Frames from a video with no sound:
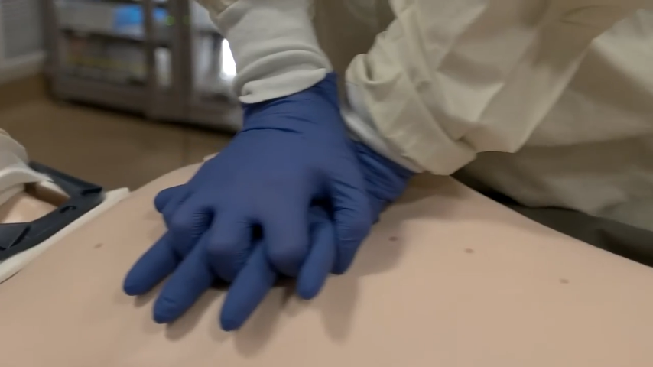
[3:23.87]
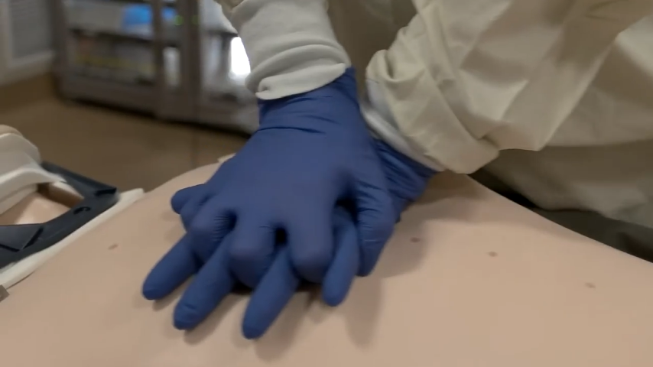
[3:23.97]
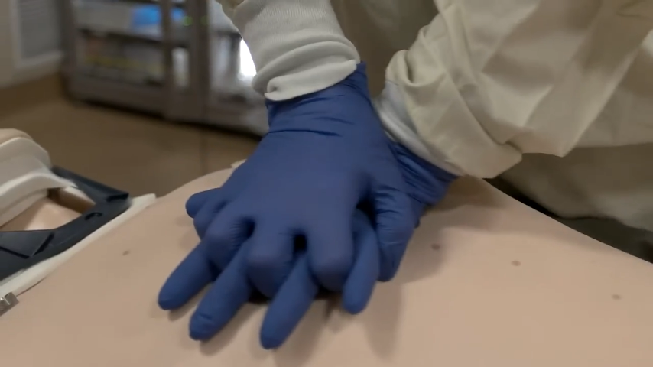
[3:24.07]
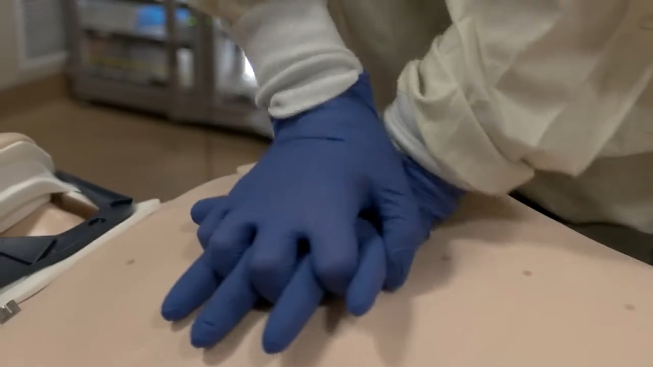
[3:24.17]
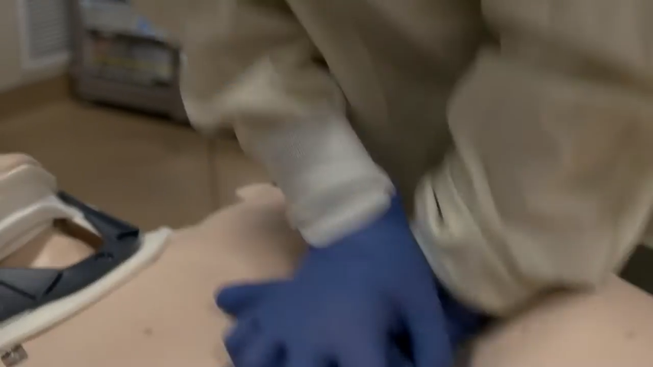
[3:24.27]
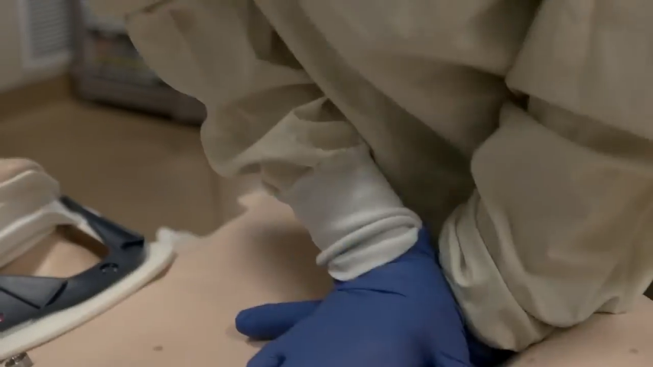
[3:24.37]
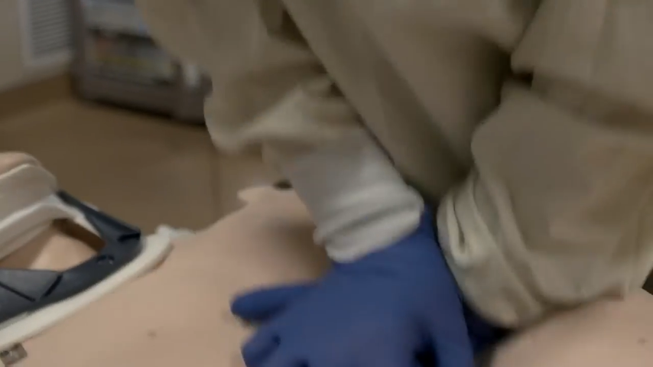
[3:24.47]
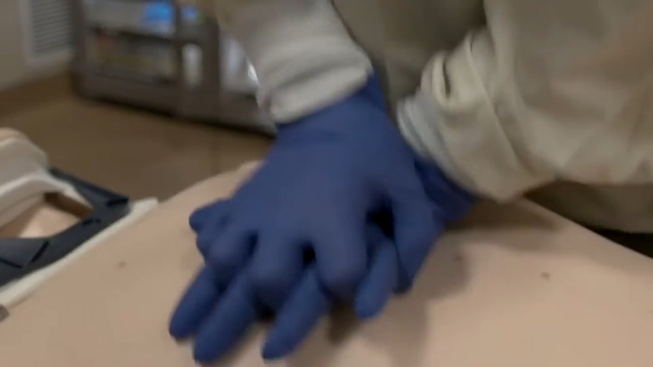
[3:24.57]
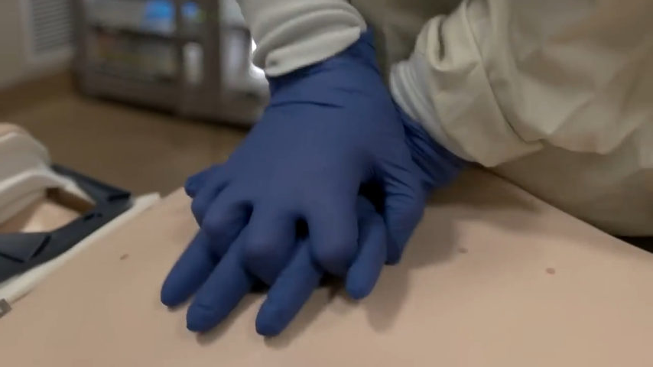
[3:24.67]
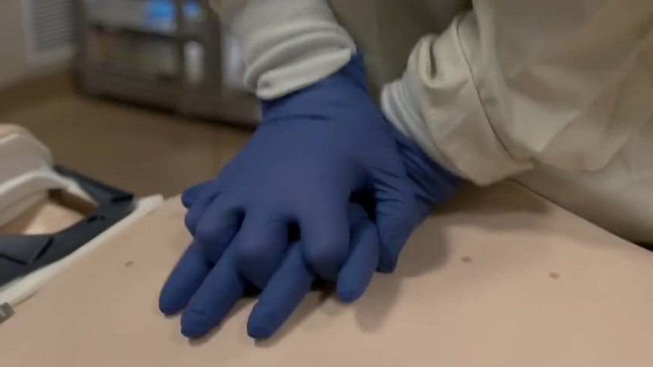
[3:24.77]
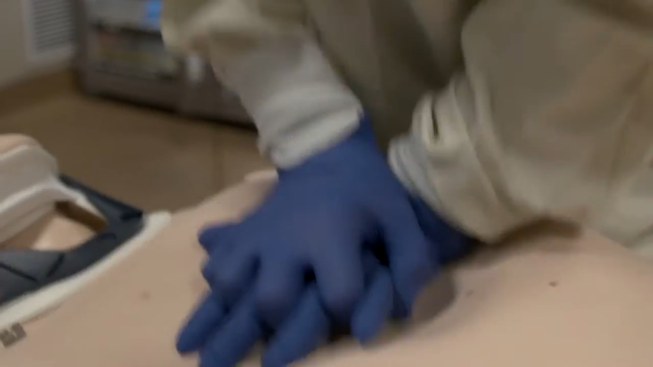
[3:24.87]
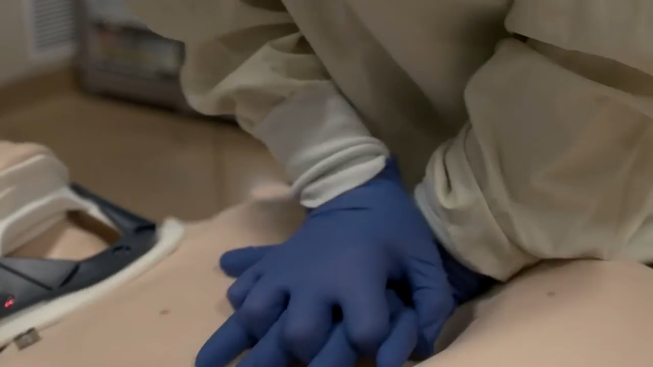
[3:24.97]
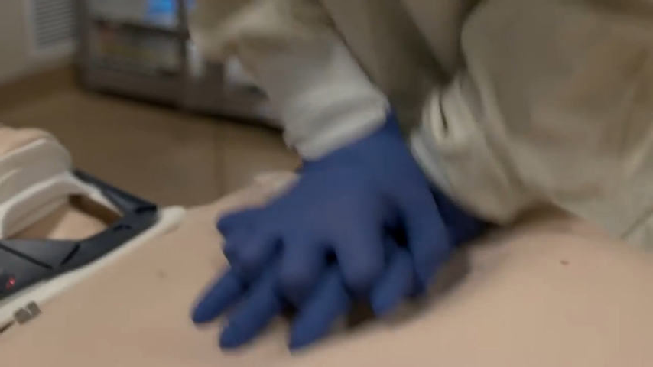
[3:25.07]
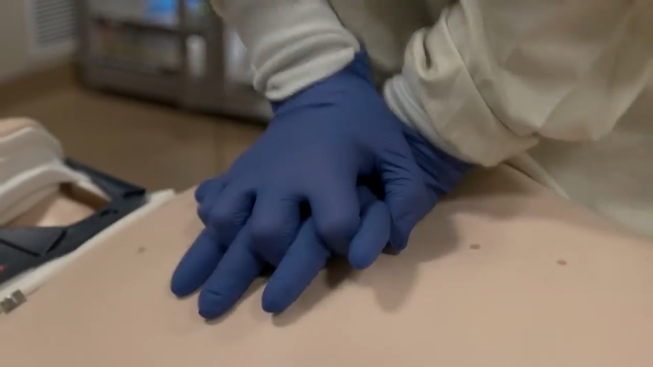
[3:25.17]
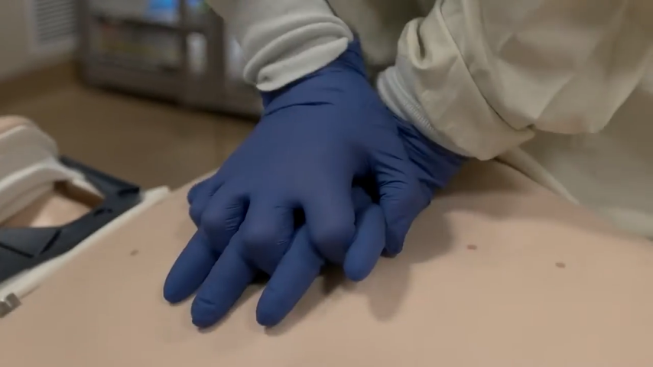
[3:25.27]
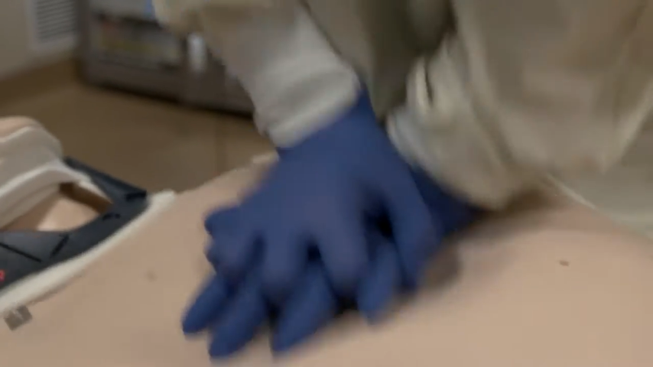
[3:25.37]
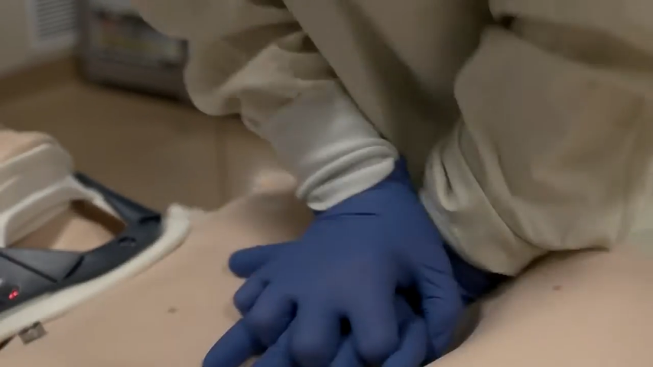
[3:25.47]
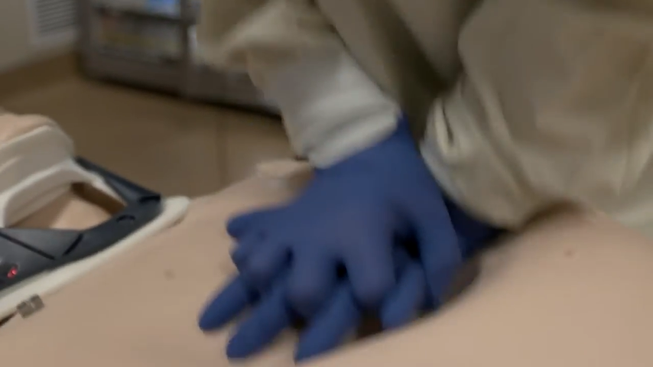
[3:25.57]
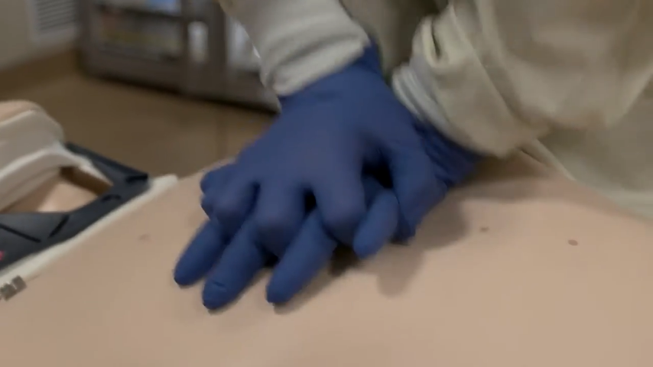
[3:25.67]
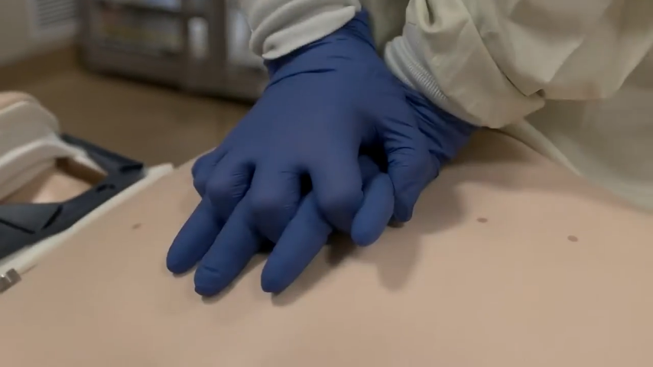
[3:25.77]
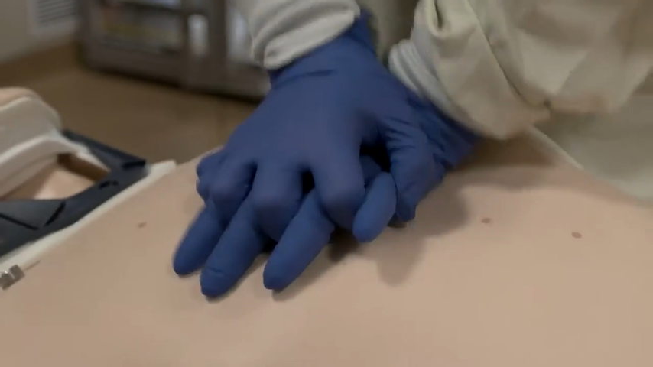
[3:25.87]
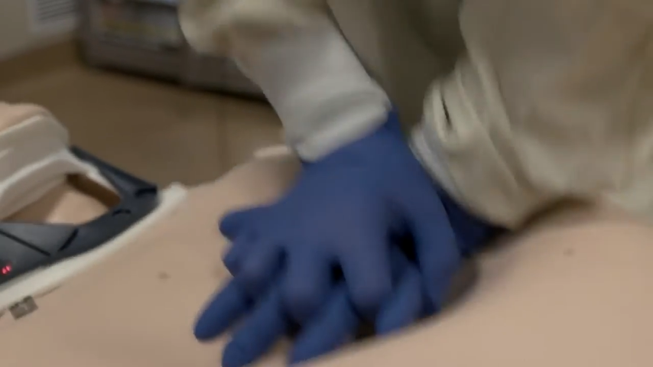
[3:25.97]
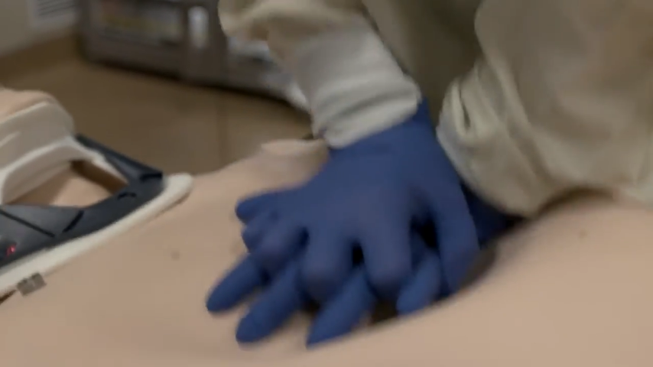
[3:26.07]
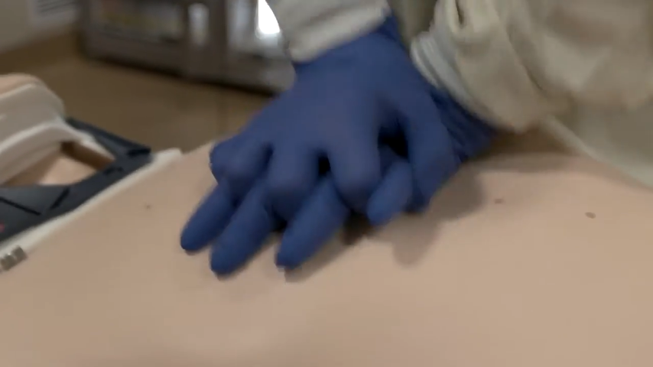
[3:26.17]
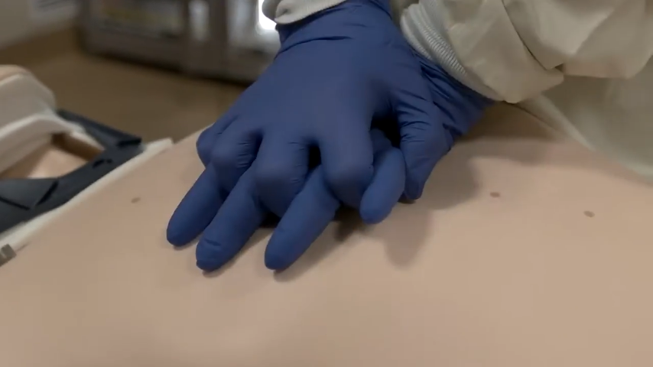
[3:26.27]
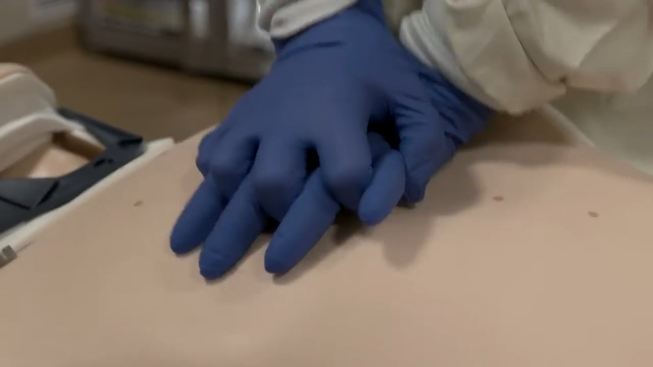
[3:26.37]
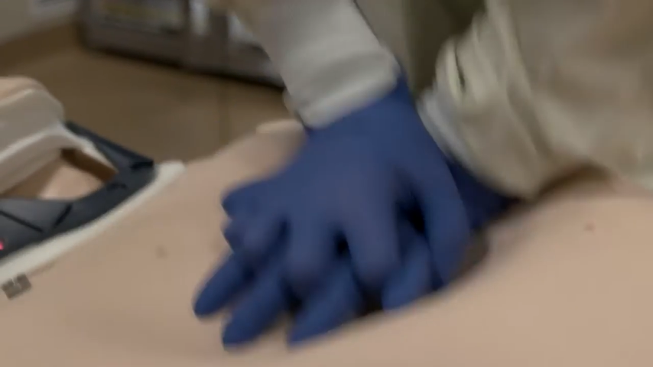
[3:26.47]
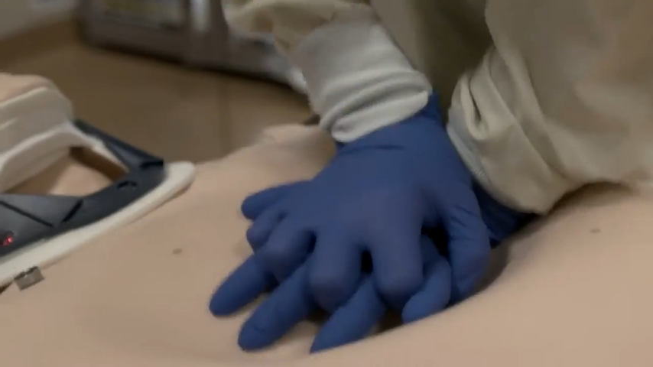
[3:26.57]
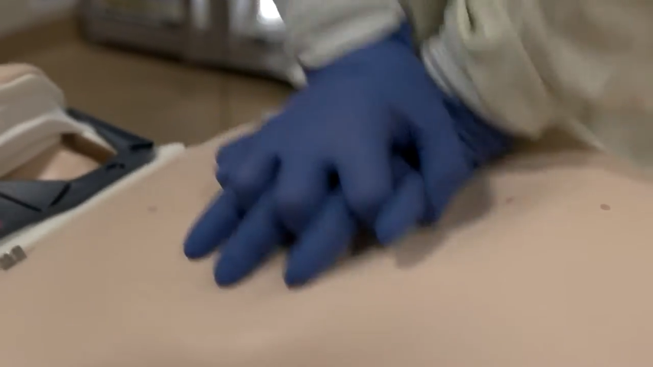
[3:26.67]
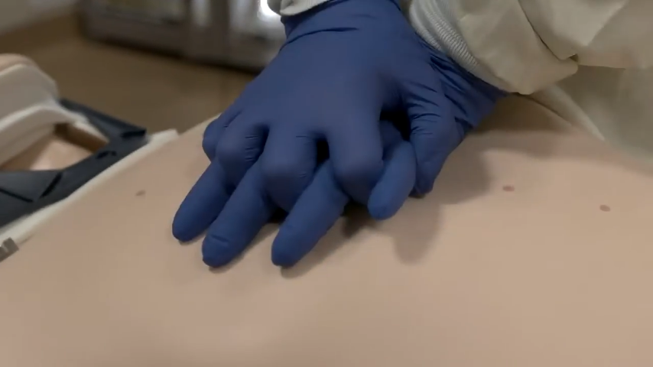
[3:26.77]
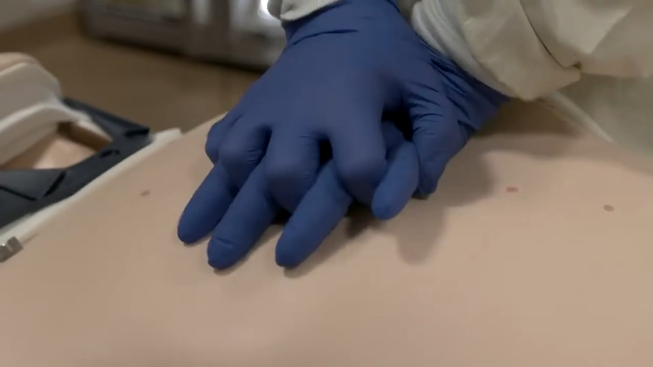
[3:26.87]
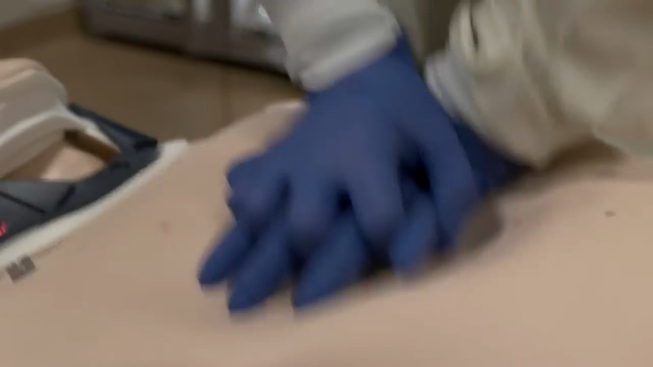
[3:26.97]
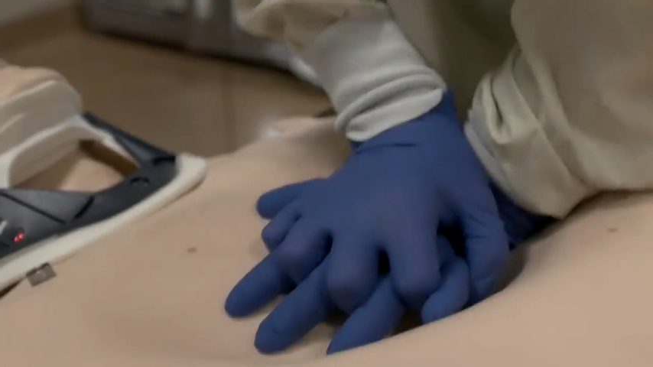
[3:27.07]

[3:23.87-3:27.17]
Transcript: Nobody's mouth can be seen.